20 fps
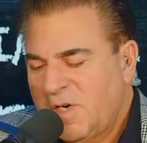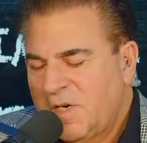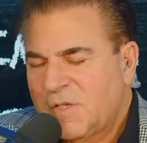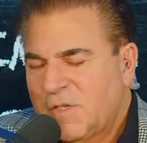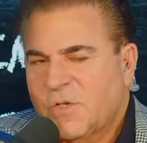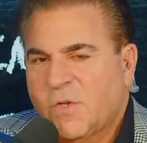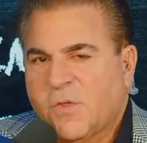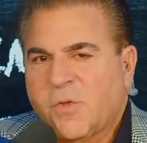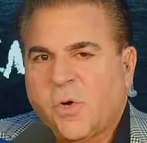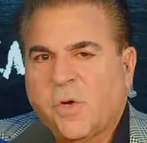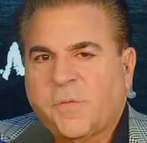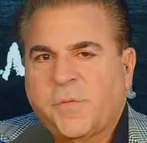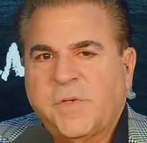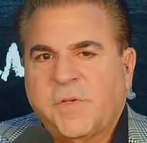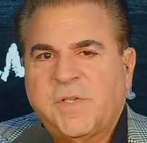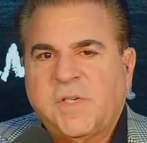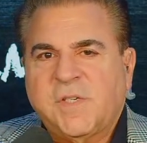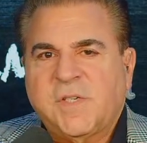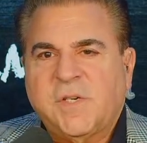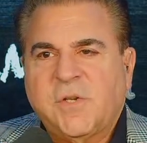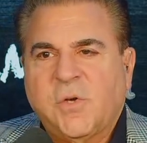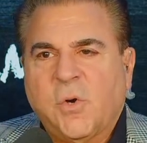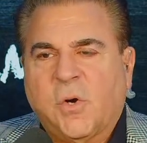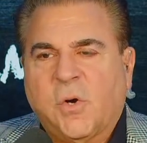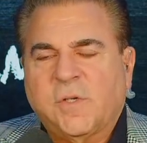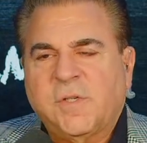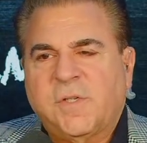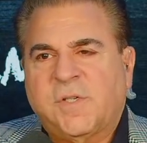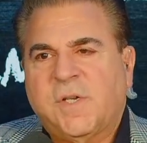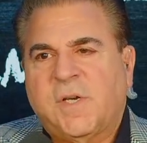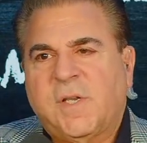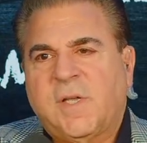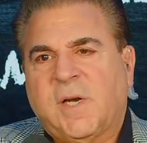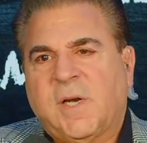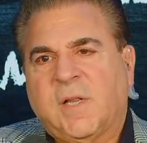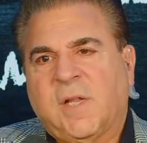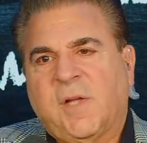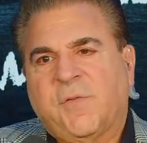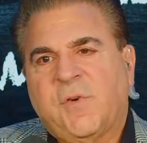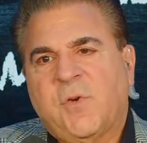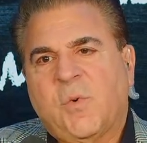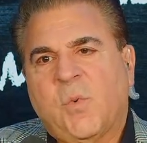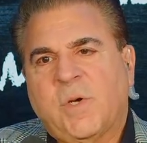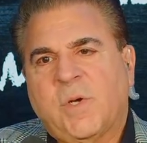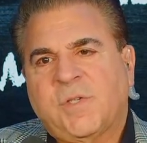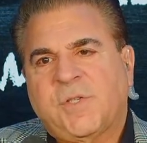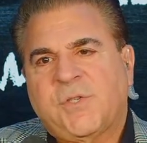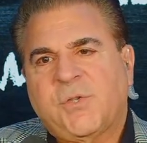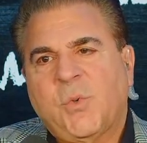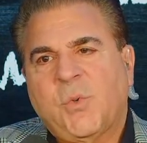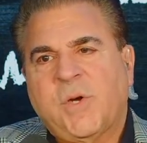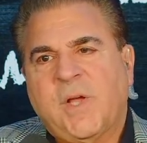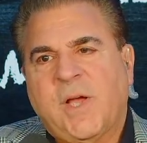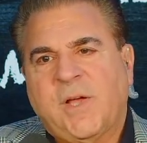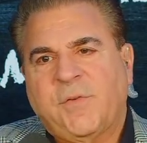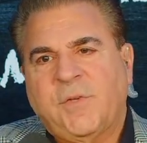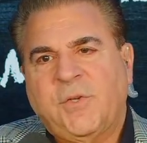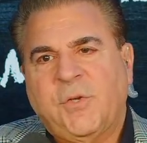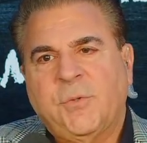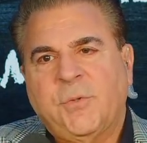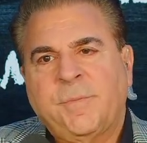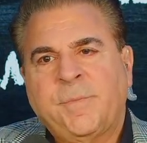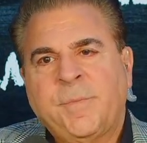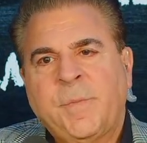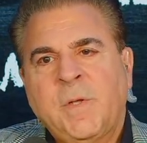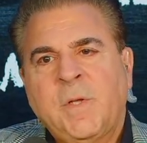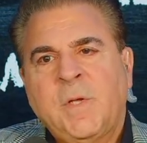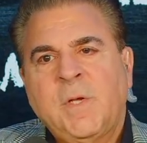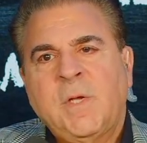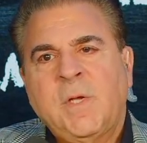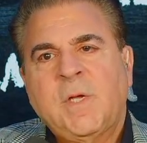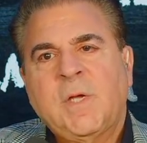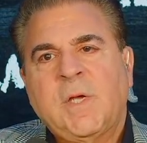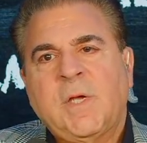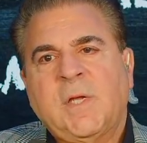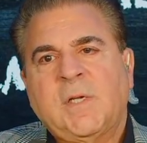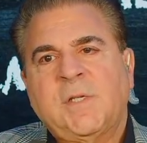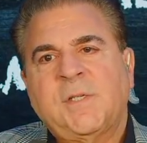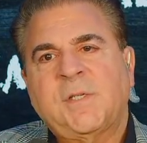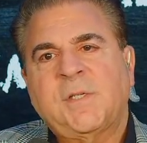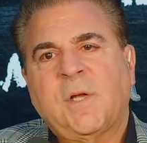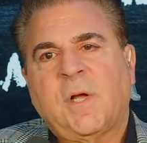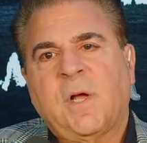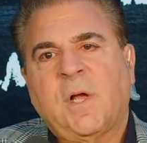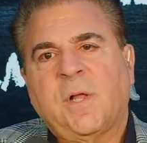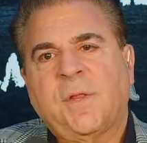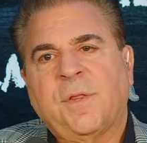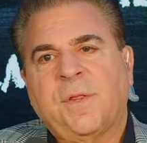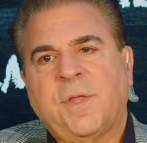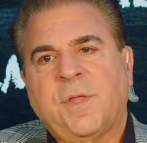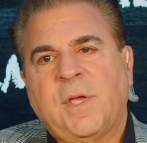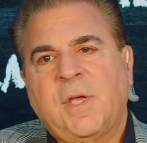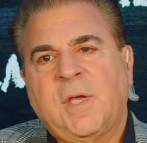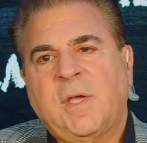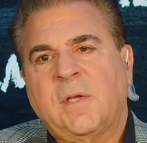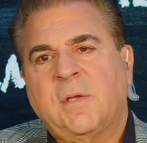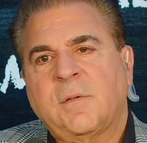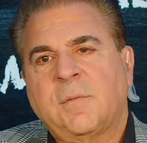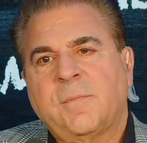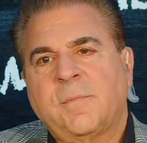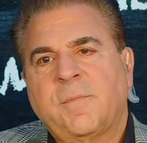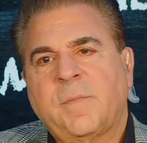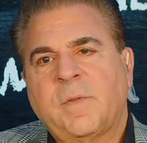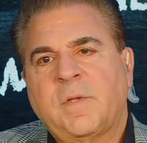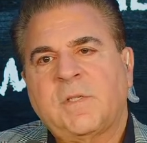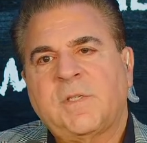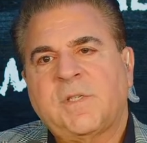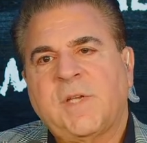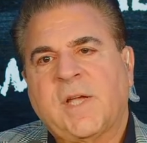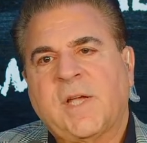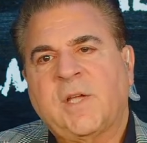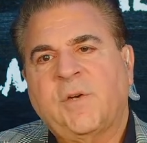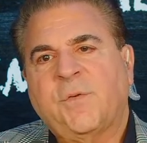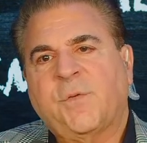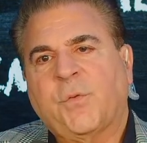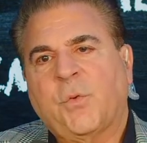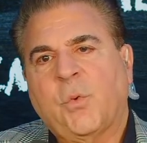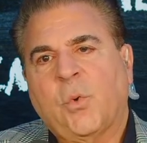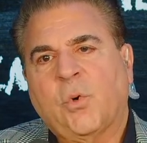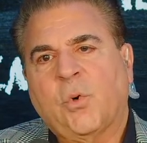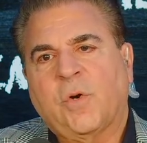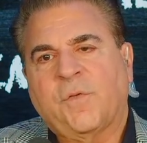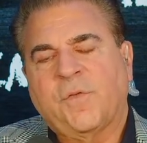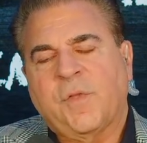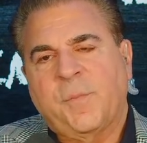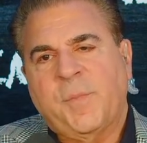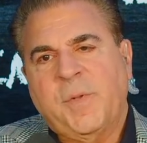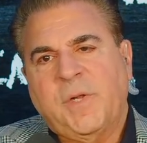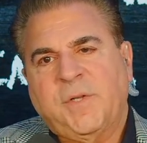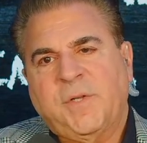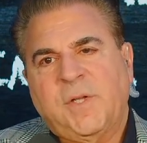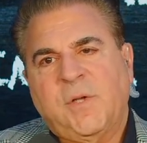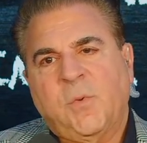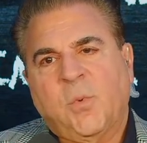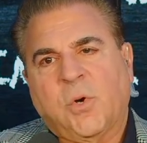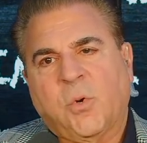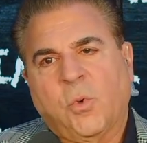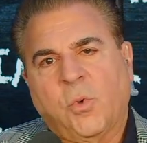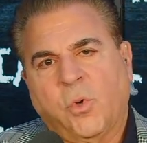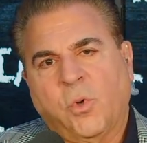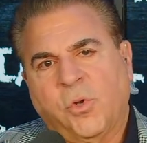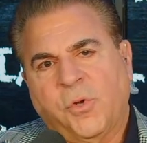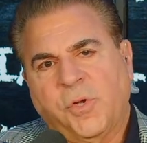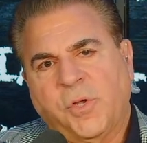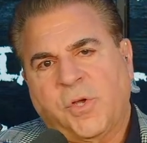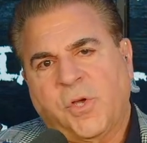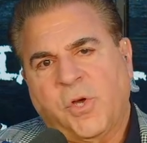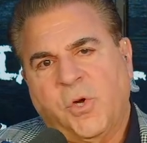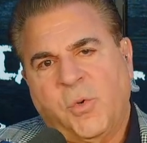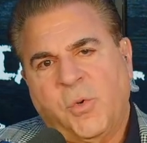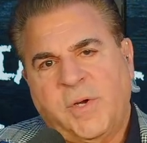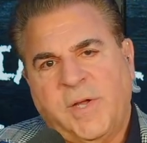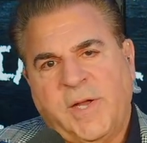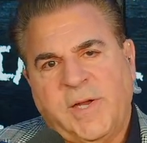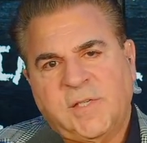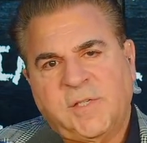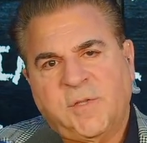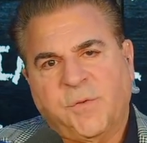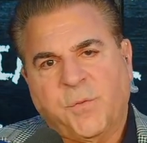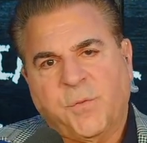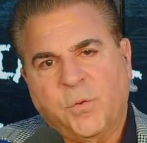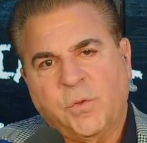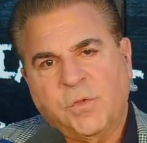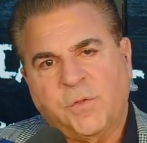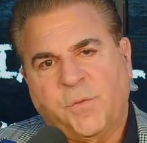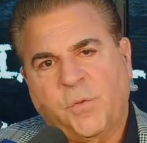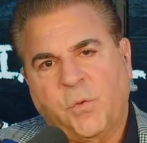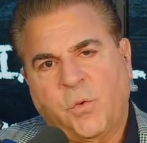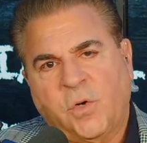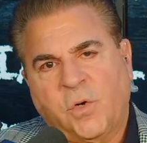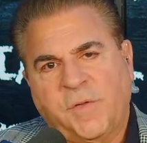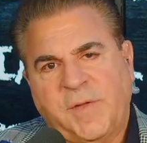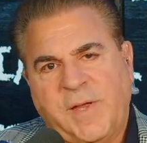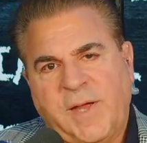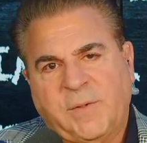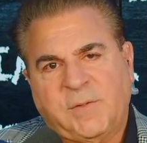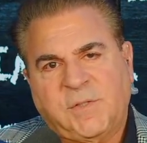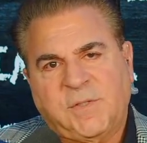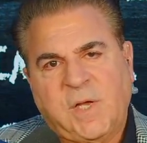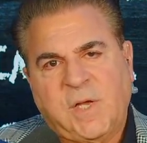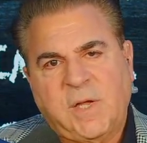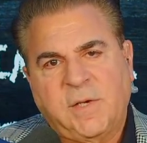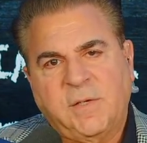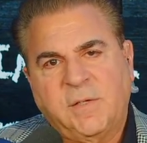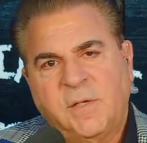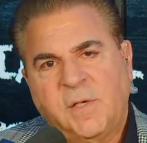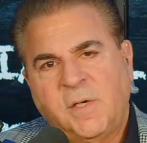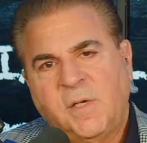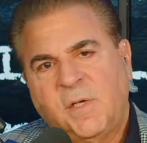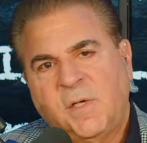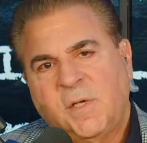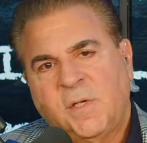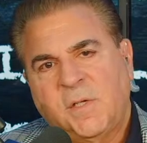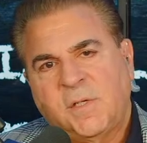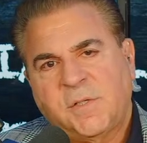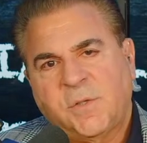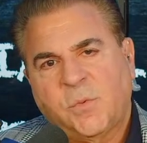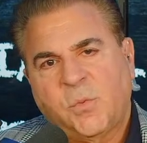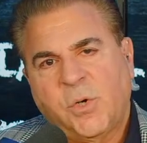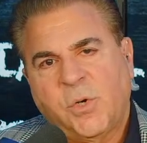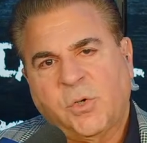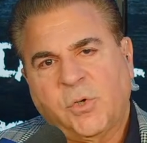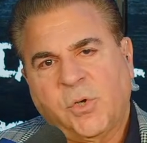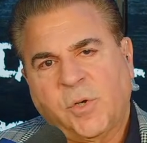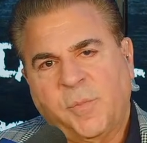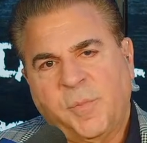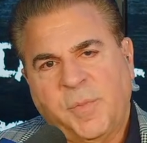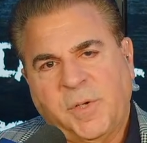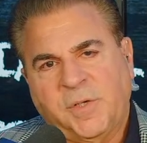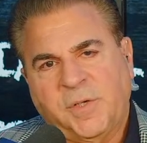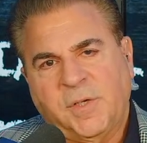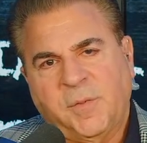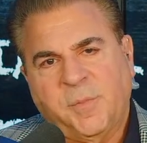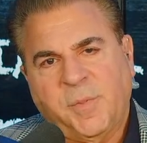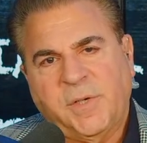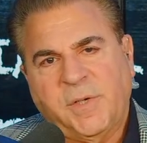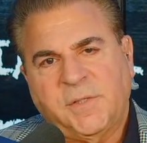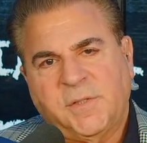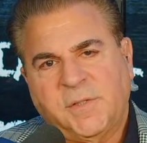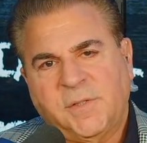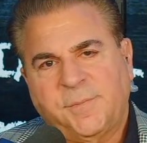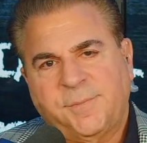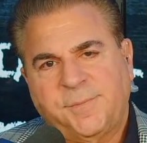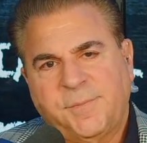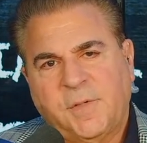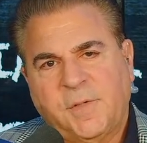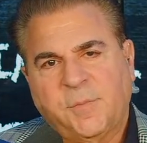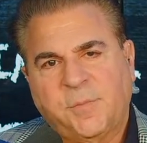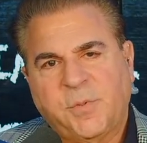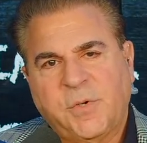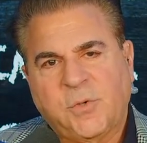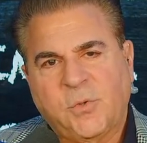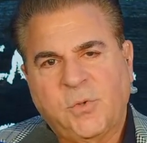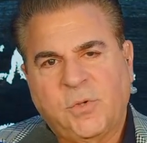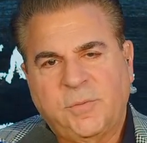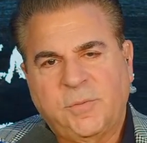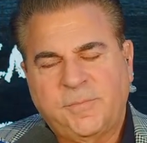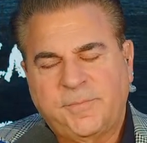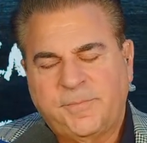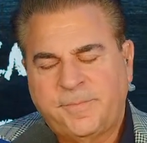So the office is in Garden City at 1101 Stewart Avenue. It's on the second floor of the building where Orland & Cohen has the first floor on the outside. It's a weird-looking building, but it's pretty cool.